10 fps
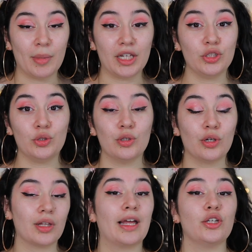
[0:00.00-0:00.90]
making you
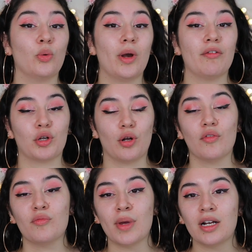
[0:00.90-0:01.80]
look like you're wearing a lot
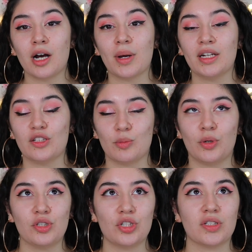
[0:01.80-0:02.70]
of makeup. And it's
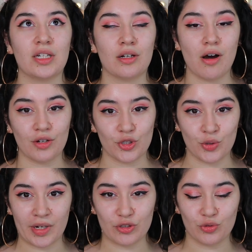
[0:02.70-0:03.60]
supposed to just enhance your
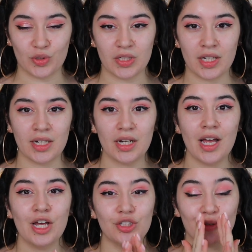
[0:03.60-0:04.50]
natural skin,
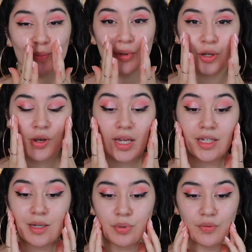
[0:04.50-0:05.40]
just blur
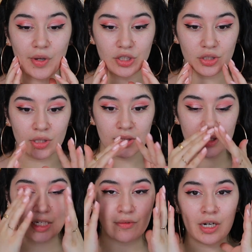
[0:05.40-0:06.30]
any imperfections,
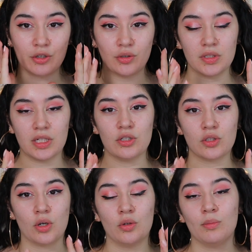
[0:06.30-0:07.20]
even out your skin
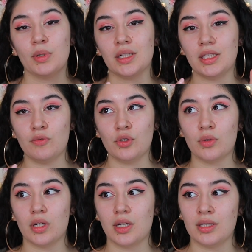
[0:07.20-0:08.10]
tone, but give you
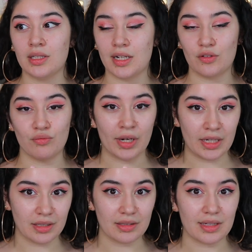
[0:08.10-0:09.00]
a nice
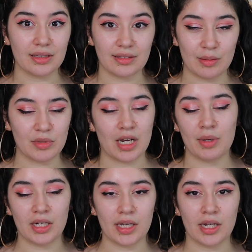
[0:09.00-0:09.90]
radiance at the same time.
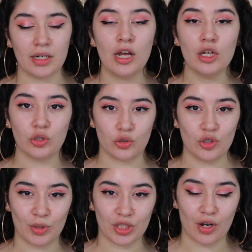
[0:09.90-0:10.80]
And again, not
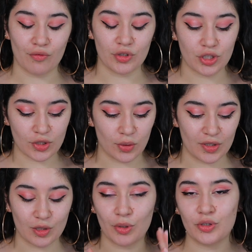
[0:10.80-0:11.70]
too much coverage. So
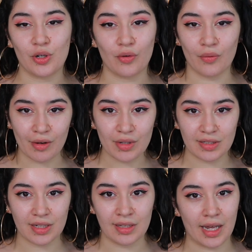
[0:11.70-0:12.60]
it's supposed to look very
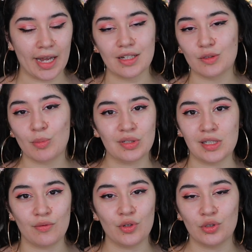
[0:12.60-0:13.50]
skin-like. It's supposed to
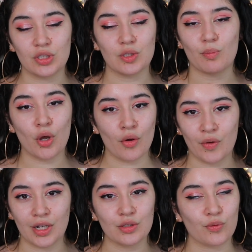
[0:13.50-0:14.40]
give you just
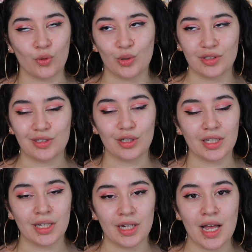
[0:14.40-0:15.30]
perfect, flawless
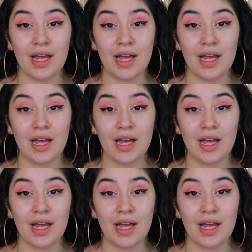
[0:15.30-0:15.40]
looking